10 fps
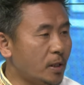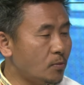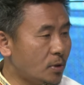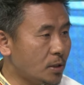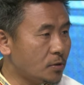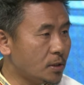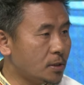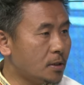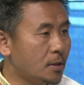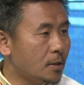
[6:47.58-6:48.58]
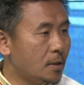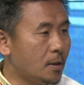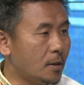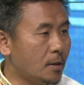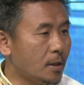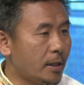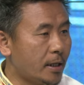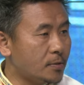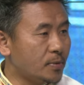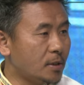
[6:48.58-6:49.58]
monasteries
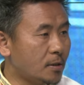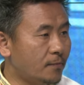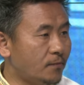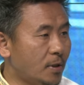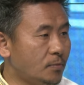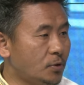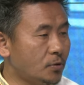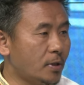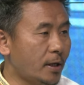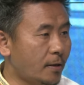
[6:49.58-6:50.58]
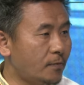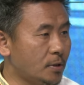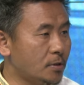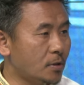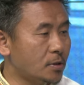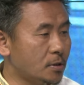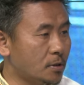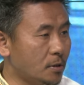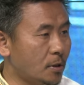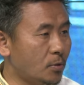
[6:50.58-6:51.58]
has been confirmed to have resources in their